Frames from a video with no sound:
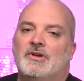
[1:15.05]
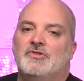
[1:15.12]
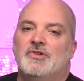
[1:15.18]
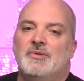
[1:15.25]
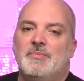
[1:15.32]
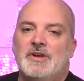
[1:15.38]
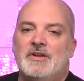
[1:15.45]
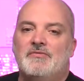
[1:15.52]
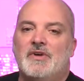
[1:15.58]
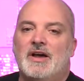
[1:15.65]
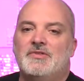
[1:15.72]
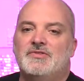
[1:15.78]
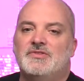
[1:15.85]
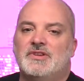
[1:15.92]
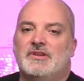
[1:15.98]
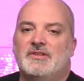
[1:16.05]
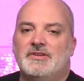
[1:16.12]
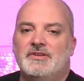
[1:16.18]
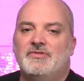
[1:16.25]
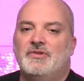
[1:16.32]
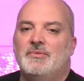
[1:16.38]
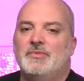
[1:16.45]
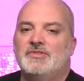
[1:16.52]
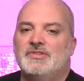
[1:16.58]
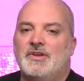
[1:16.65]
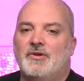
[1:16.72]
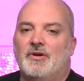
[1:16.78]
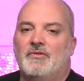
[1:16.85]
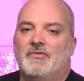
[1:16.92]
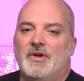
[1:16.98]
Treatment advisors at KLEAN Treatment
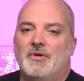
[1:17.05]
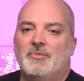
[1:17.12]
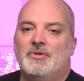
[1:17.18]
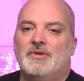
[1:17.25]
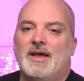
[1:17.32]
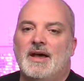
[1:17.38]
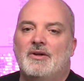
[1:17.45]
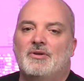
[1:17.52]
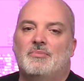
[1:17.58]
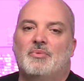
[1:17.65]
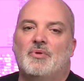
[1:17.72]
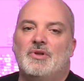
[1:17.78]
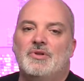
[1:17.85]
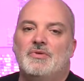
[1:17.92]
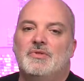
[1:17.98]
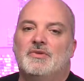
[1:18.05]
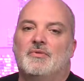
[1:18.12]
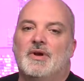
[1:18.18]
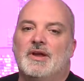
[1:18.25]
Center are available now to point you in the